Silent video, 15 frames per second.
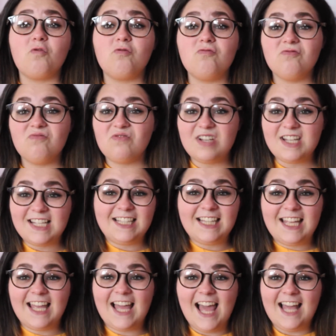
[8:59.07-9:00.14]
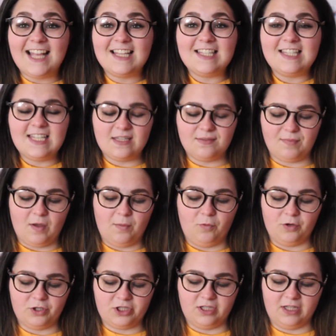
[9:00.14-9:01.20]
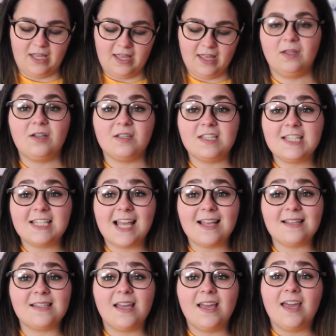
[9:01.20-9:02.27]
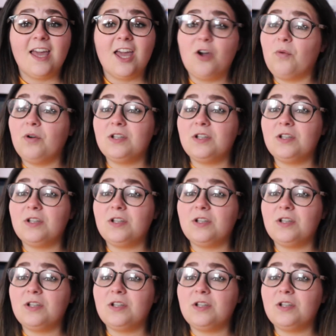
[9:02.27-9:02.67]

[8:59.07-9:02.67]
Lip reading: really hit deep emotionally, because he says, it